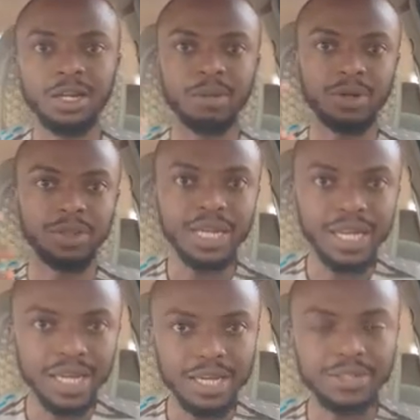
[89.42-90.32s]
Number three
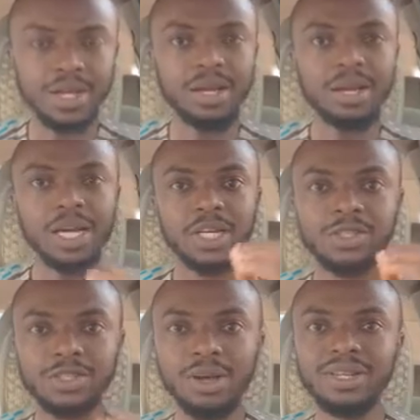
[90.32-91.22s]
is
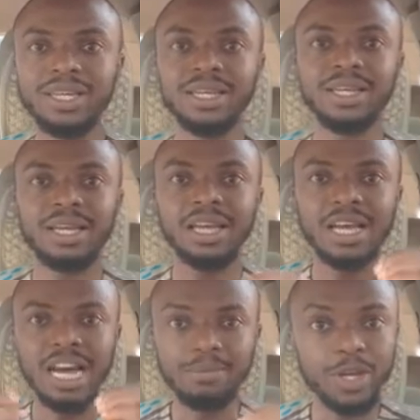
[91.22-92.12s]
study
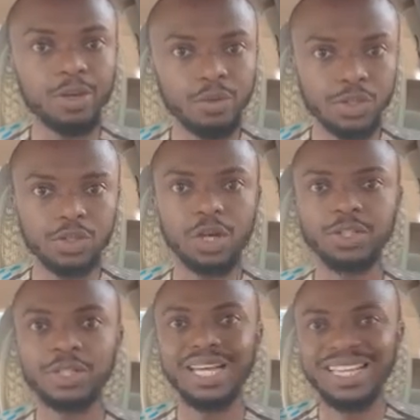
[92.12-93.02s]
and make your
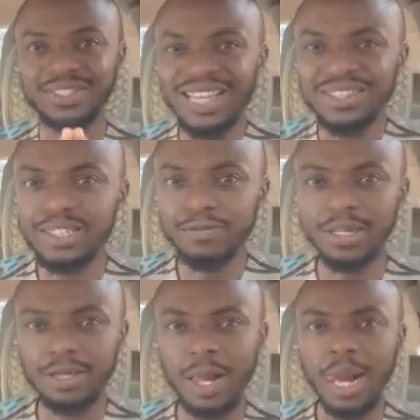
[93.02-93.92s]
research
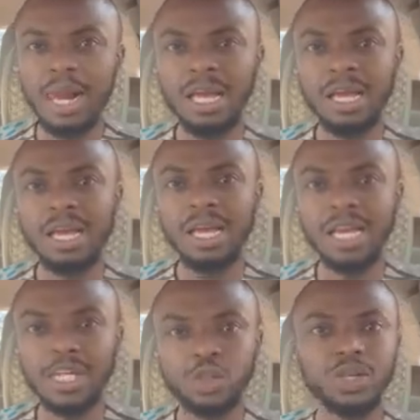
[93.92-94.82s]
extensively.
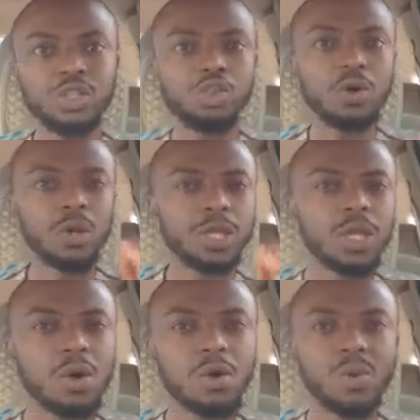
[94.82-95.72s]
Ensure that you are
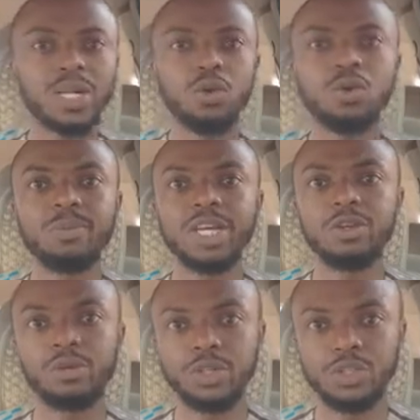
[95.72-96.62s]
thorough when you are
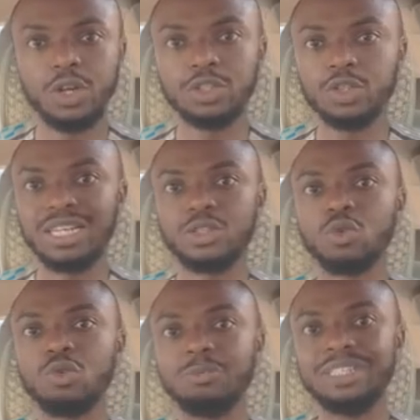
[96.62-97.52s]
making your research so that
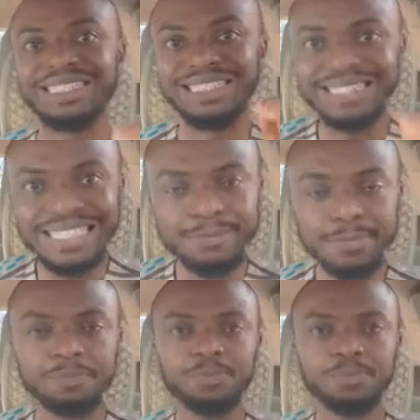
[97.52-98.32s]
you will be deep